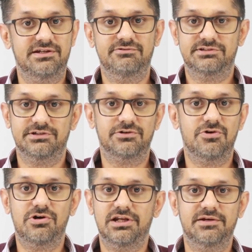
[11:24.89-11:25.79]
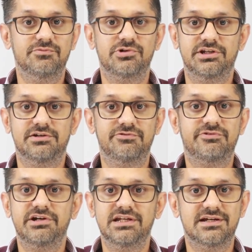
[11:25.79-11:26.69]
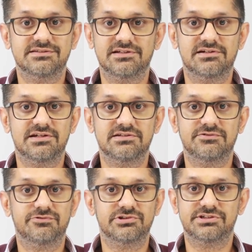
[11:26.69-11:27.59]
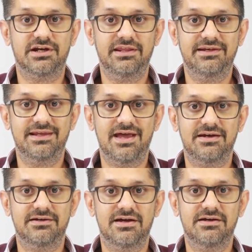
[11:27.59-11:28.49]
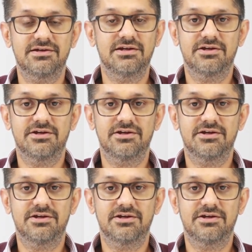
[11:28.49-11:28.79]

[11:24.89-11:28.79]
give us a call and book in a free consultation for study in Canada